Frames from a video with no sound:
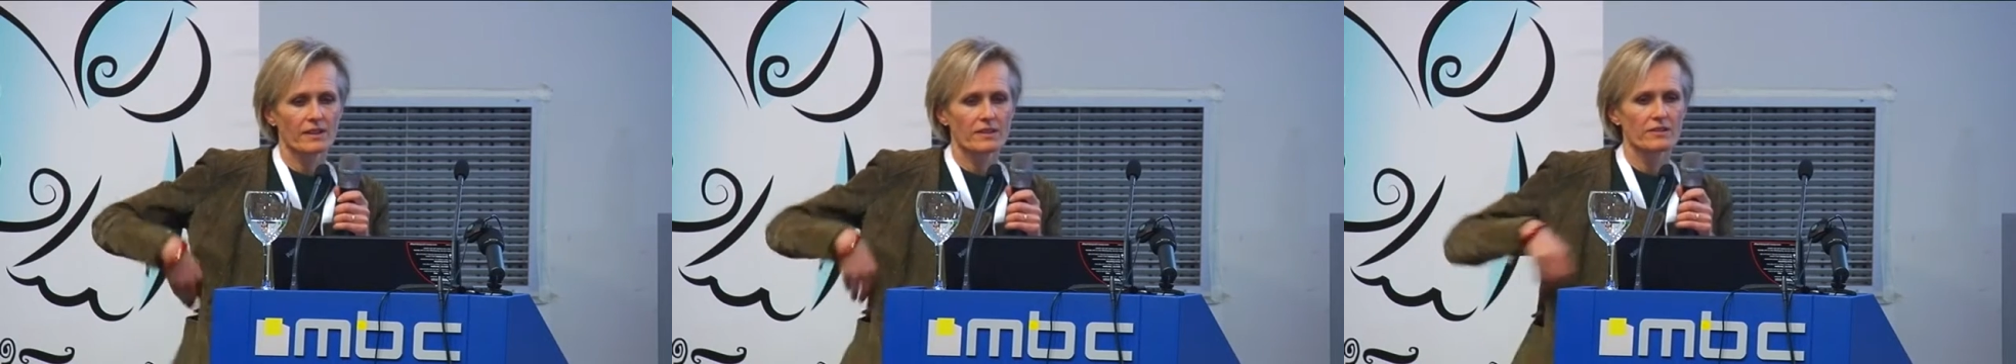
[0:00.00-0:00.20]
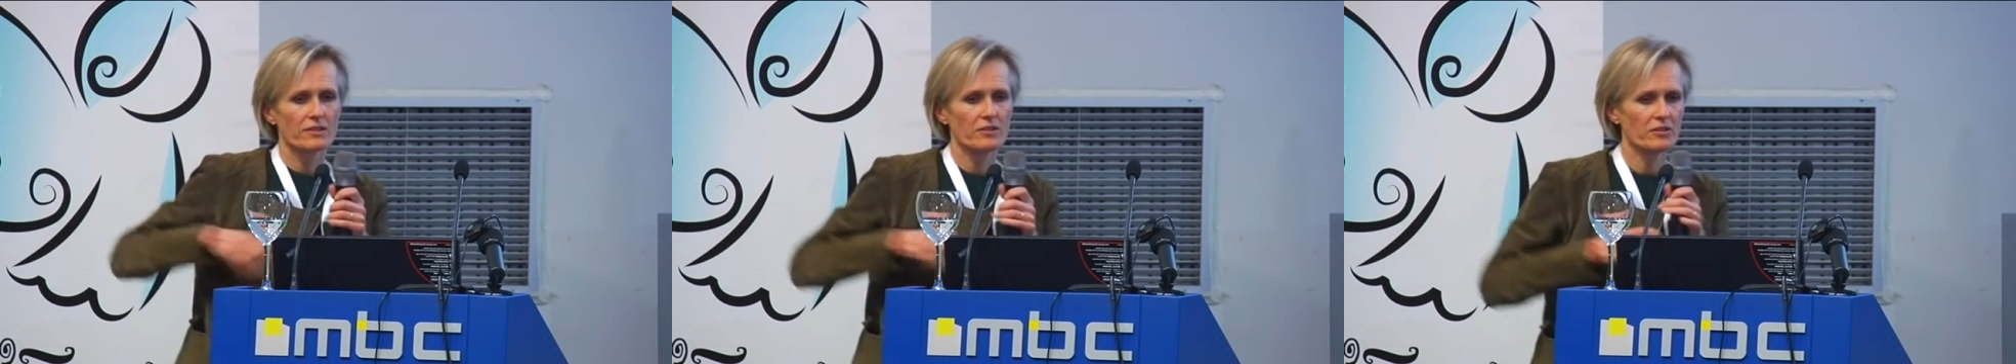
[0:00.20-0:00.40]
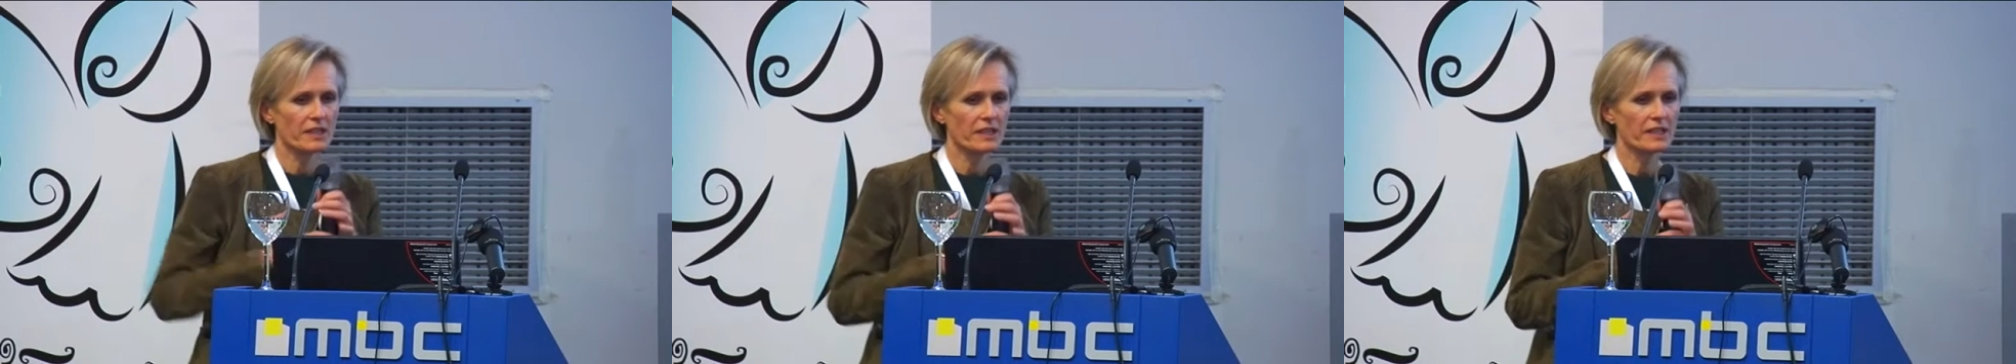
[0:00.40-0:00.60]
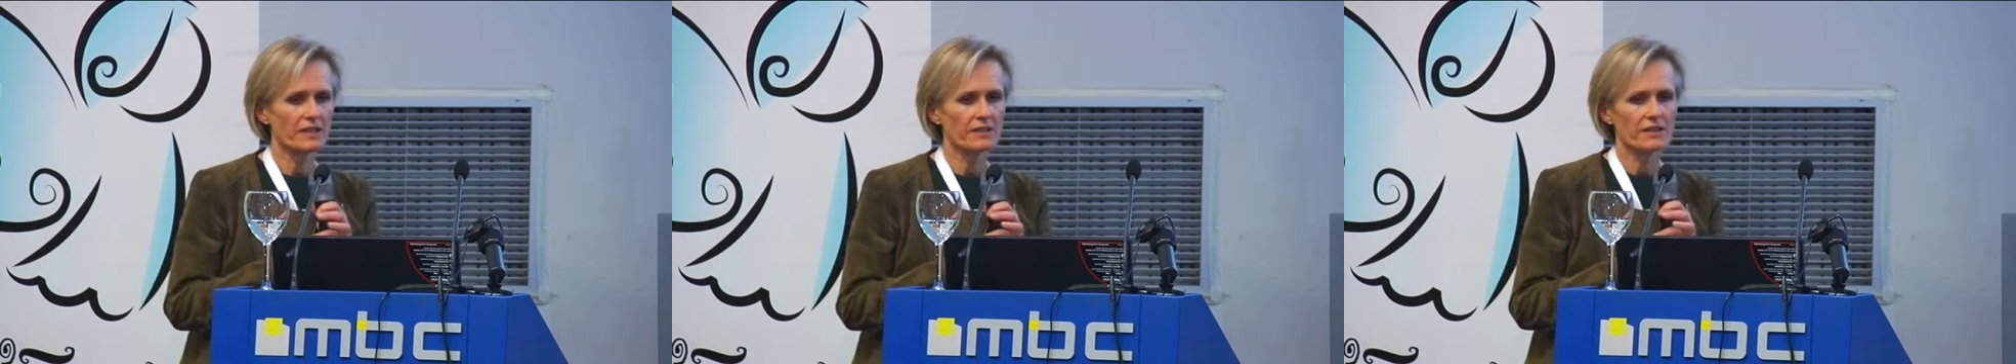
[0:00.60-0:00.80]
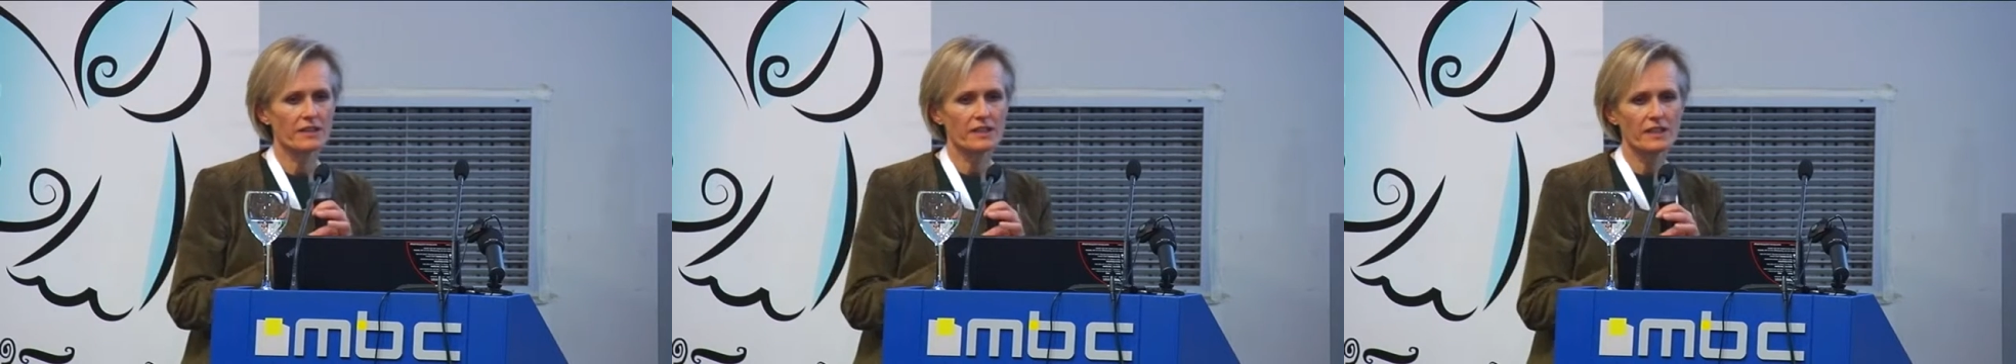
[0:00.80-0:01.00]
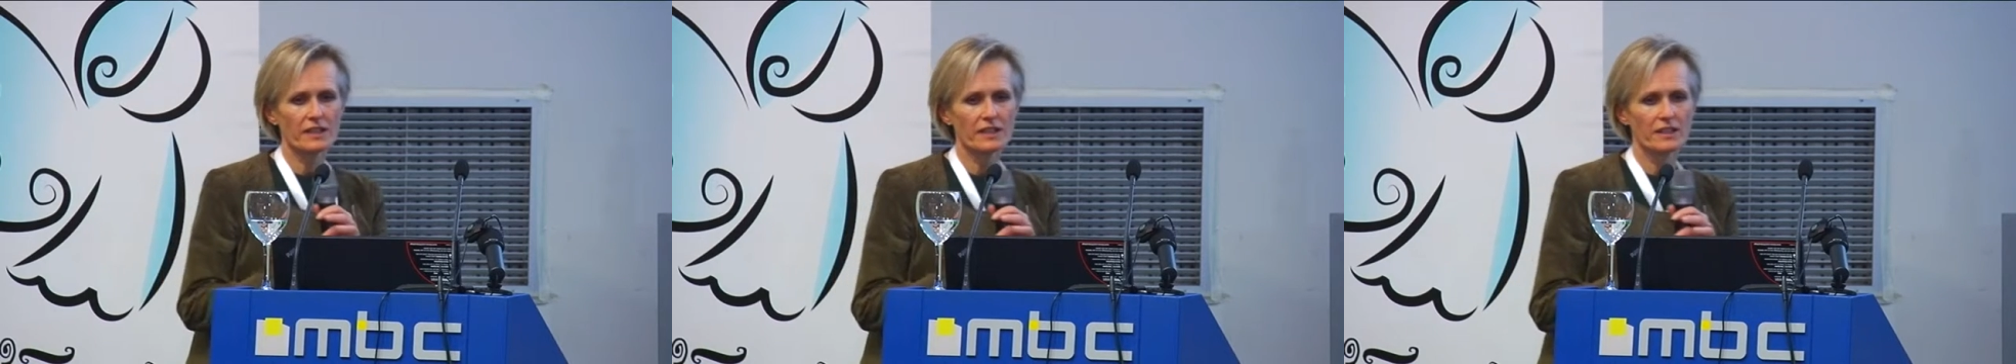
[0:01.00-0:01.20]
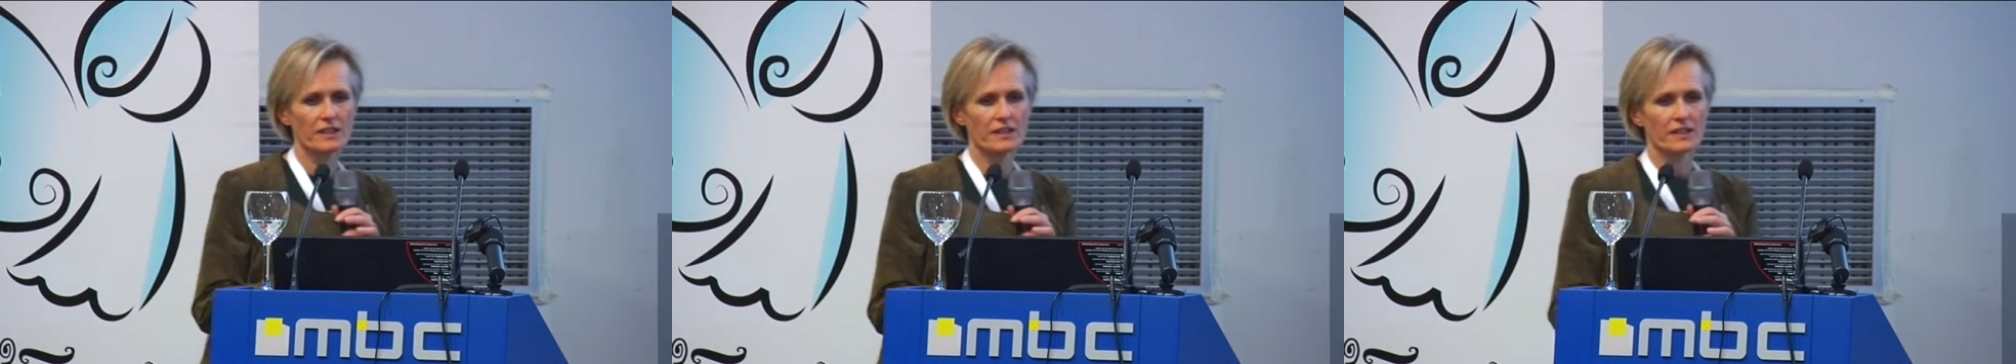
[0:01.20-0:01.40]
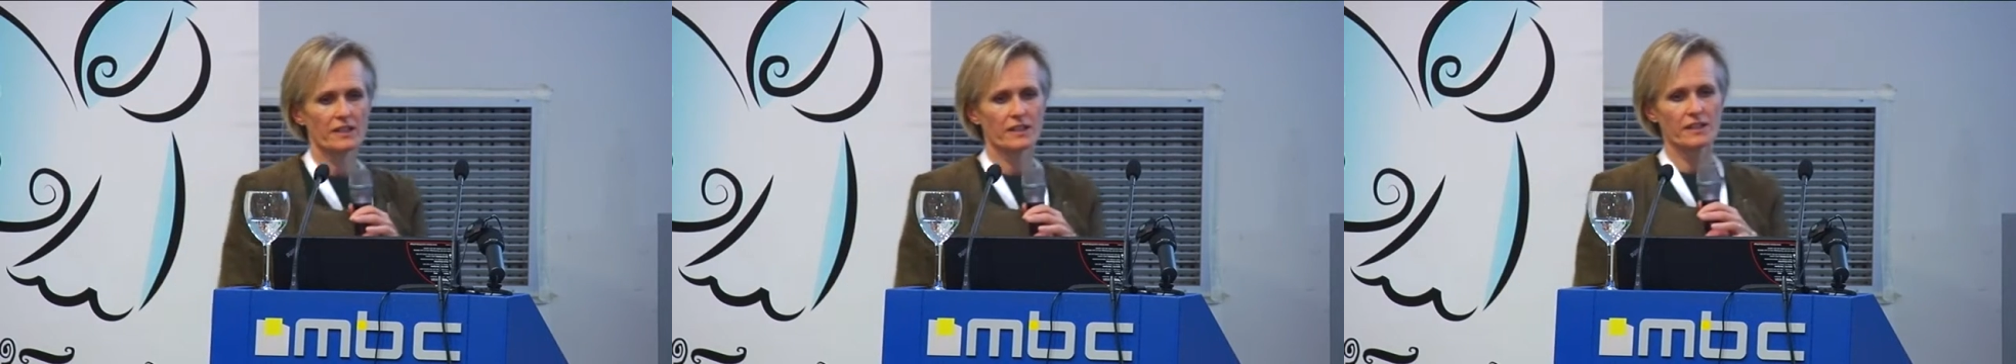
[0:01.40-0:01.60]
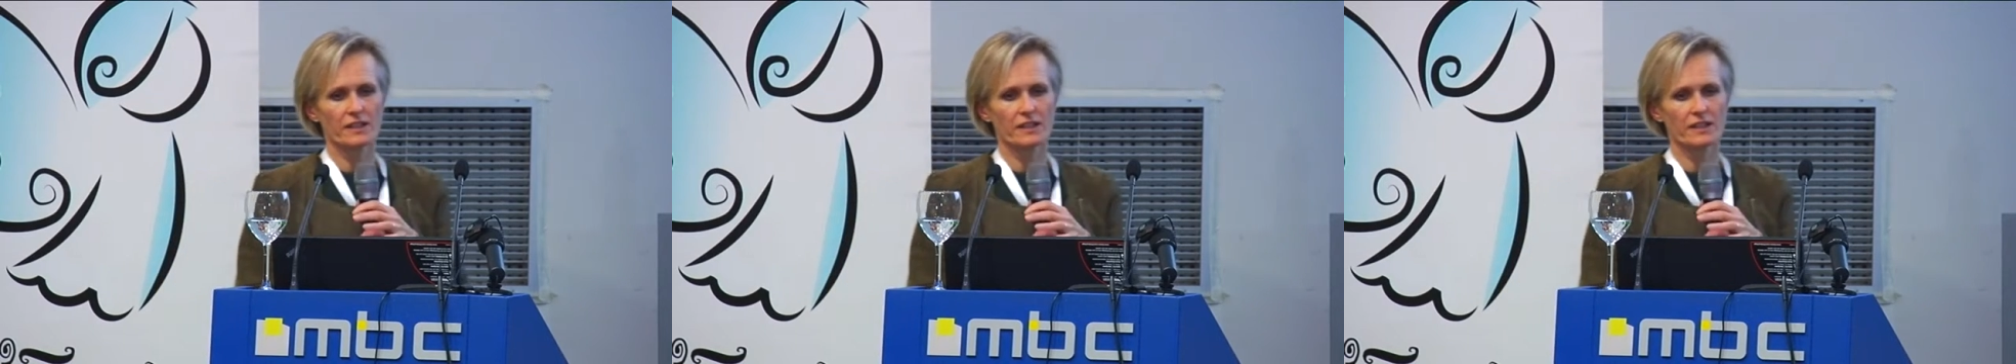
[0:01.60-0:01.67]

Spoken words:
So looking at the